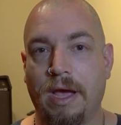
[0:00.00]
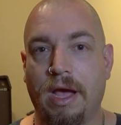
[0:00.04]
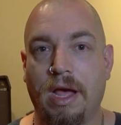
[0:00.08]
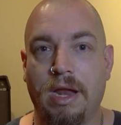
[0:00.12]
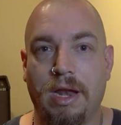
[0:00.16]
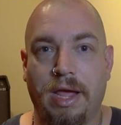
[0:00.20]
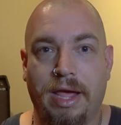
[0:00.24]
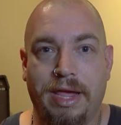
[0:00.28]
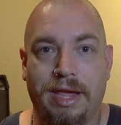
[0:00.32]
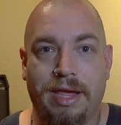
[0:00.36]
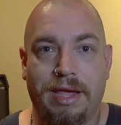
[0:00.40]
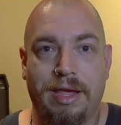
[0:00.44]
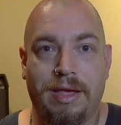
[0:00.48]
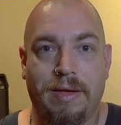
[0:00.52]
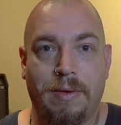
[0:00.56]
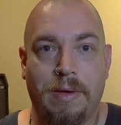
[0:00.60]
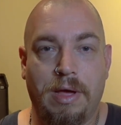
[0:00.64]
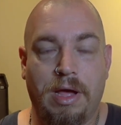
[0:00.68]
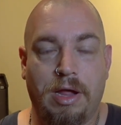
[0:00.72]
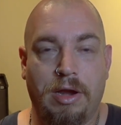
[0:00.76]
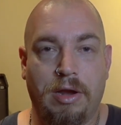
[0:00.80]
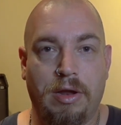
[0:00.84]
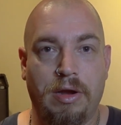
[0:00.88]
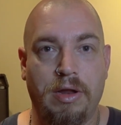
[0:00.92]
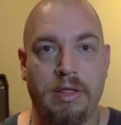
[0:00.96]
like,
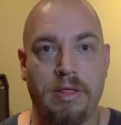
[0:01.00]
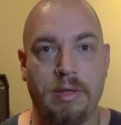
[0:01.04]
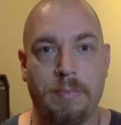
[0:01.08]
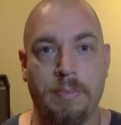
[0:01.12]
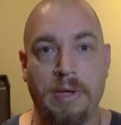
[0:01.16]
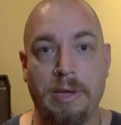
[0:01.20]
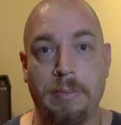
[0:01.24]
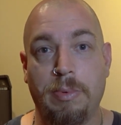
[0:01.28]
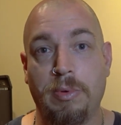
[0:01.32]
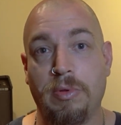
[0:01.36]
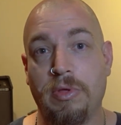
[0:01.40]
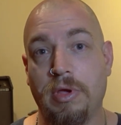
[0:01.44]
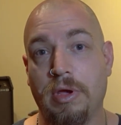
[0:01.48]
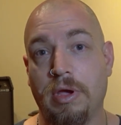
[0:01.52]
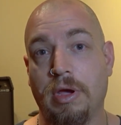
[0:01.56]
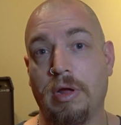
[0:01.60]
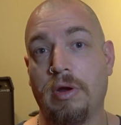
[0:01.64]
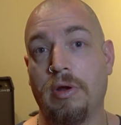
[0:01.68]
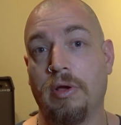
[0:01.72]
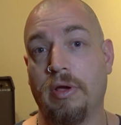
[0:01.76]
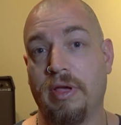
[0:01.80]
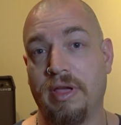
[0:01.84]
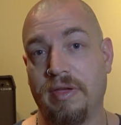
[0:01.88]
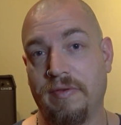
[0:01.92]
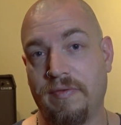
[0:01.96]
a lot of the people that go
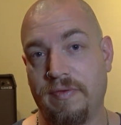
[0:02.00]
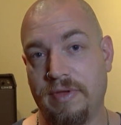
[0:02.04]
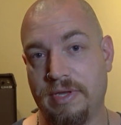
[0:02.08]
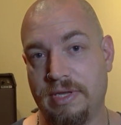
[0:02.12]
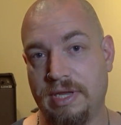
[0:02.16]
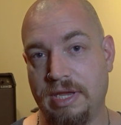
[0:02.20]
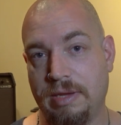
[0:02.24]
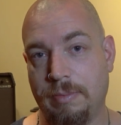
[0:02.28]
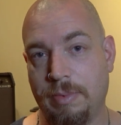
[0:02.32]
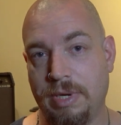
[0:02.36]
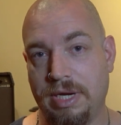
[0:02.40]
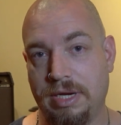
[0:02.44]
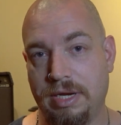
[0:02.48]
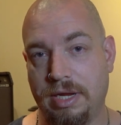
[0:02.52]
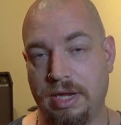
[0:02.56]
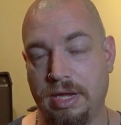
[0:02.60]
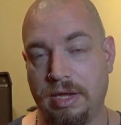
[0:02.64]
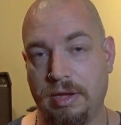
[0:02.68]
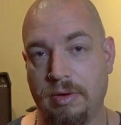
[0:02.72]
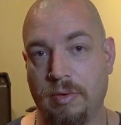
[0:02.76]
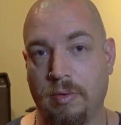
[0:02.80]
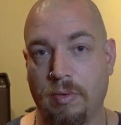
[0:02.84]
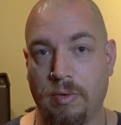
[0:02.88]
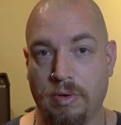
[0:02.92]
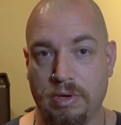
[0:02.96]
looking for
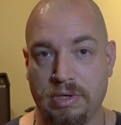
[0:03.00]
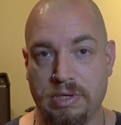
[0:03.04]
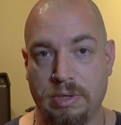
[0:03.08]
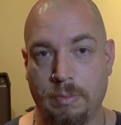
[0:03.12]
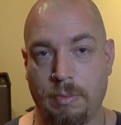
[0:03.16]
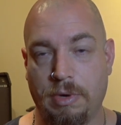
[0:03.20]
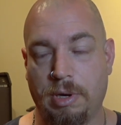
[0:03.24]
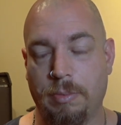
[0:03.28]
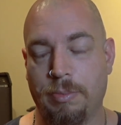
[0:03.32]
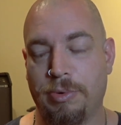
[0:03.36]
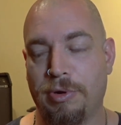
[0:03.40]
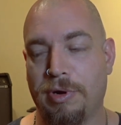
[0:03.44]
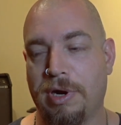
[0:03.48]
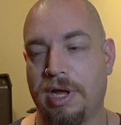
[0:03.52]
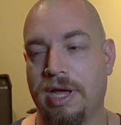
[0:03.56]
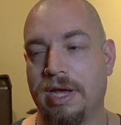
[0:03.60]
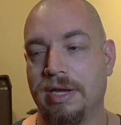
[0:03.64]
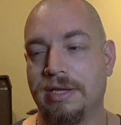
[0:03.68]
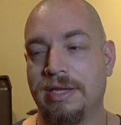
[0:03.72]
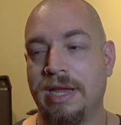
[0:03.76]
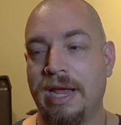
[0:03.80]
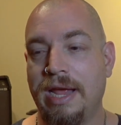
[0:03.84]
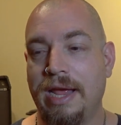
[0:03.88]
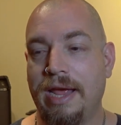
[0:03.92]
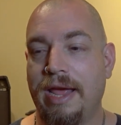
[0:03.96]
CBD or similar
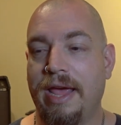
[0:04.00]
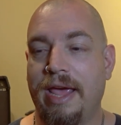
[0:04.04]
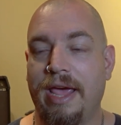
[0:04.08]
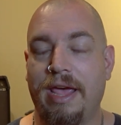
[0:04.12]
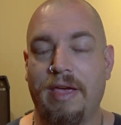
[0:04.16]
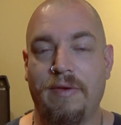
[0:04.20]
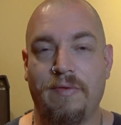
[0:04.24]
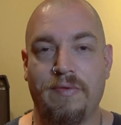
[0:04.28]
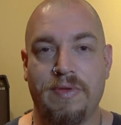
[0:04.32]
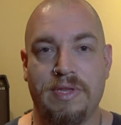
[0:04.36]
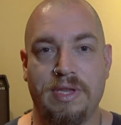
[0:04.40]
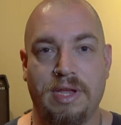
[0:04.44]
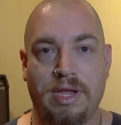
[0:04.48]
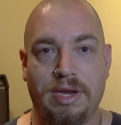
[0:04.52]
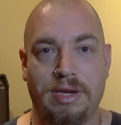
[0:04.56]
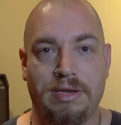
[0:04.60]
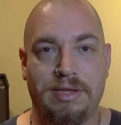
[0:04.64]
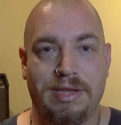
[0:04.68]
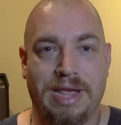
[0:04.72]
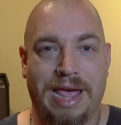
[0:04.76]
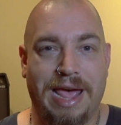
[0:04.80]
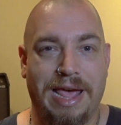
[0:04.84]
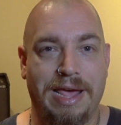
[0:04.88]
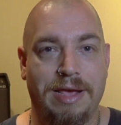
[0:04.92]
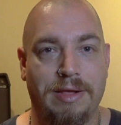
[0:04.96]
products have an
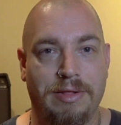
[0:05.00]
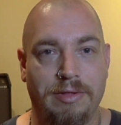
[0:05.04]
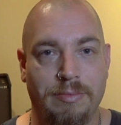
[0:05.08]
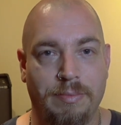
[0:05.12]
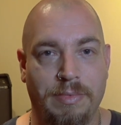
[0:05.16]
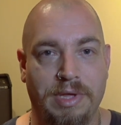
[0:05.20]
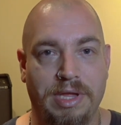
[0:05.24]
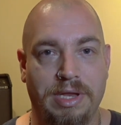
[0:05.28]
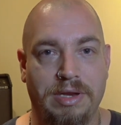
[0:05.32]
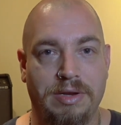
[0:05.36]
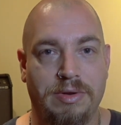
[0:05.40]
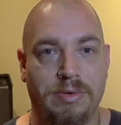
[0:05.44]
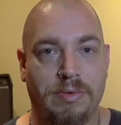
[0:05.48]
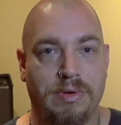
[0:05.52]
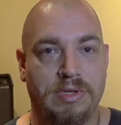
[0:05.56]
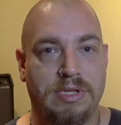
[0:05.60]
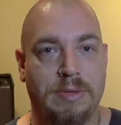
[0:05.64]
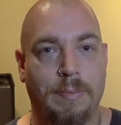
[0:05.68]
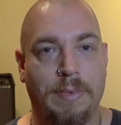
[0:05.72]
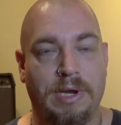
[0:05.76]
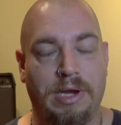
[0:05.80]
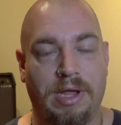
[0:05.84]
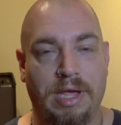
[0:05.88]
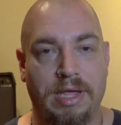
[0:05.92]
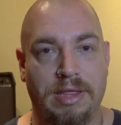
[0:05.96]
ailment or
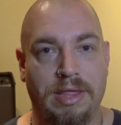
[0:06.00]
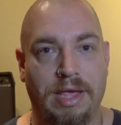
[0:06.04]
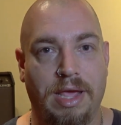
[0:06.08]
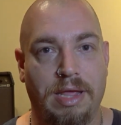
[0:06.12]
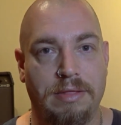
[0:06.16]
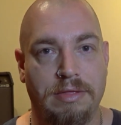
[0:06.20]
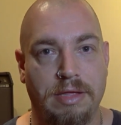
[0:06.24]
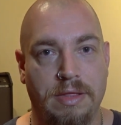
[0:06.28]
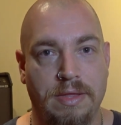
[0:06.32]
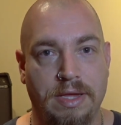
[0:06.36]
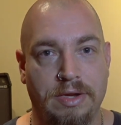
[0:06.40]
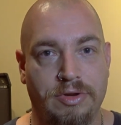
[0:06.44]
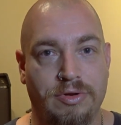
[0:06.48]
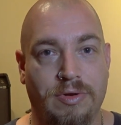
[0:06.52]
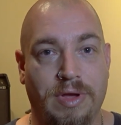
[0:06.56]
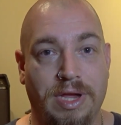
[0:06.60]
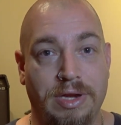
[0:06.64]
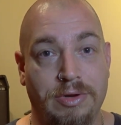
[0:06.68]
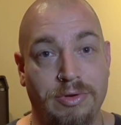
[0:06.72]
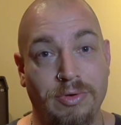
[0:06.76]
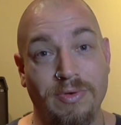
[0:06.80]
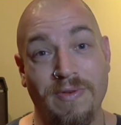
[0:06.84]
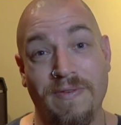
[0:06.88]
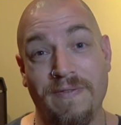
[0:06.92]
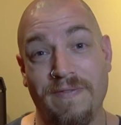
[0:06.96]
something like that that they're trying
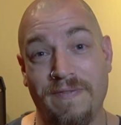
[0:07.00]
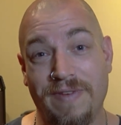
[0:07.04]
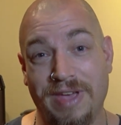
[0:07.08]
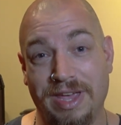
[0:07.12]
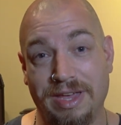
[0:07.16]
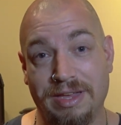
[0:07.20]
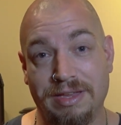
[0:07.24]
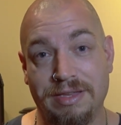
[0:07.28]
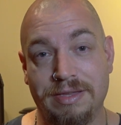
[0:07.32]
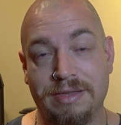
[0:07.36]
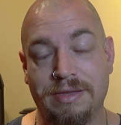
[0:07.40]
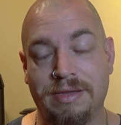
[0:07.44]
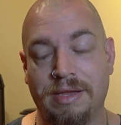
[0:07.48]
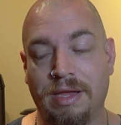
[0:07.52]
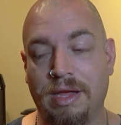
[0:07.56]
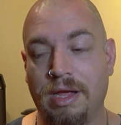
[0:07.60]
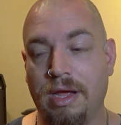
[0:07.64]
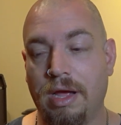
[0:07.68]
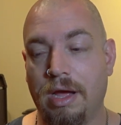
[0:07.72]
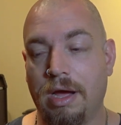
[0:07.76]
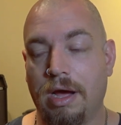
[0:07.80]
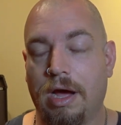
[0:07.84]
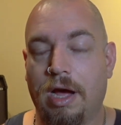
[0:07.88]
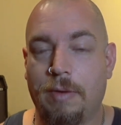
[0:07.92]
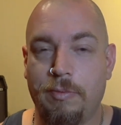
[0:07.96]
to fix.
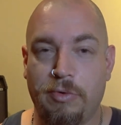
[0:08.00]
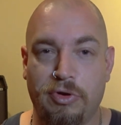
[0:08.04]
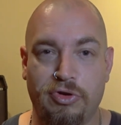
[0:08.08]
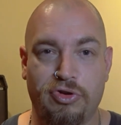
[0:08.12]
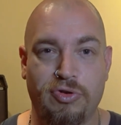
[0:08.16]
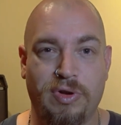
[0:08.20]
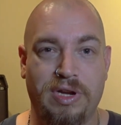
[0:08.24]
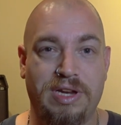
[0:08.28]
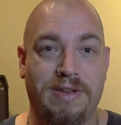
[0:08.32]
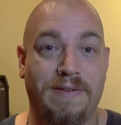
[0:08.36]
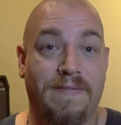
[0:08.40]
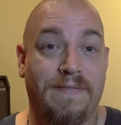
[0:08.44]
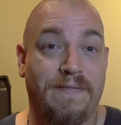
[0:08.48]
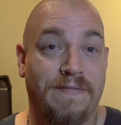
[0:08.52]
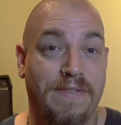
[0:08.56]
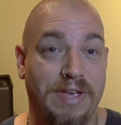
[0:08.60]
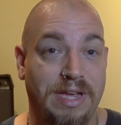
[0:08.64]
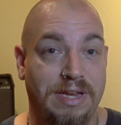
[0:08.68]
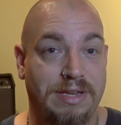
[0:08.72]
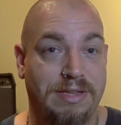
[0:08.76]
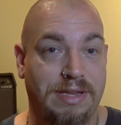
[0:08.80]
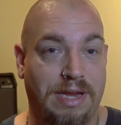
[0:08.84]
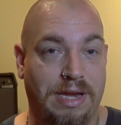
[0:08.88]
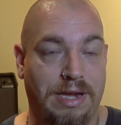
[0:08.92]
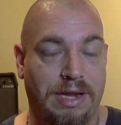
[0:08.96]
I'm not trying to
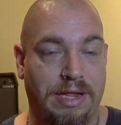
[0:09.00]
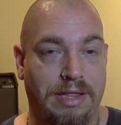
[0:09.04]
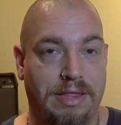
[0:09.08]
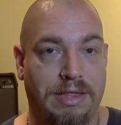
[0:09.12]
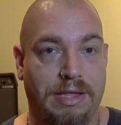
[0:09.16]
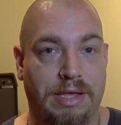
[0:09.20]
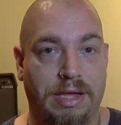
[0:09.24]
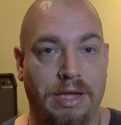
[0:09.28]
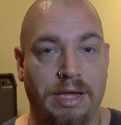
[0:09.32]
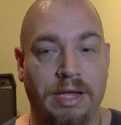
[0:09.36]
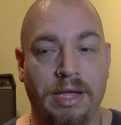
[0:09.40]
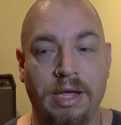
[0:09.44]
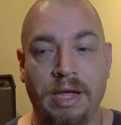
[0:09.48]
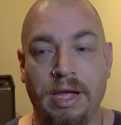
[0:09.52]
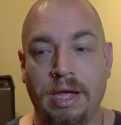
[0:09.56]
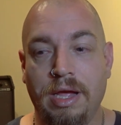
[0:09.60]
fix anything.